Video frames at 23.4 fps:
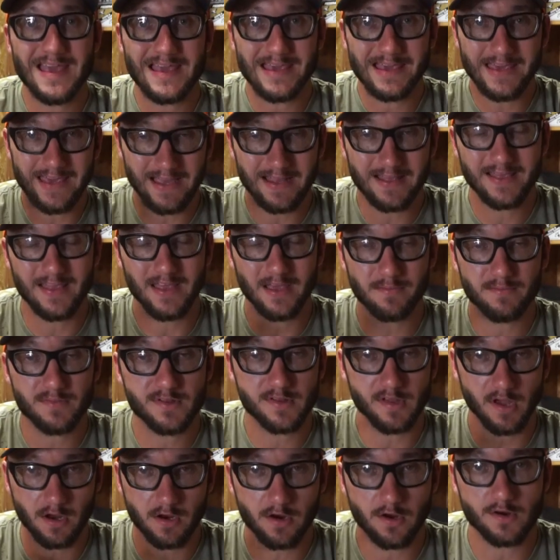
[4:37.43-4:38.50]
Get them
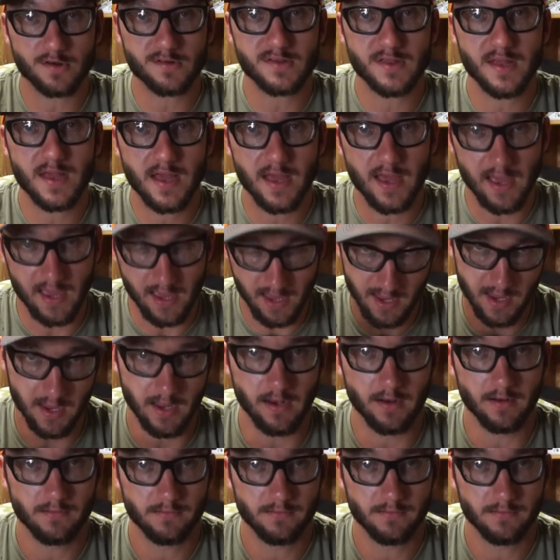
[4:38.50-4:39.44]
suckers in.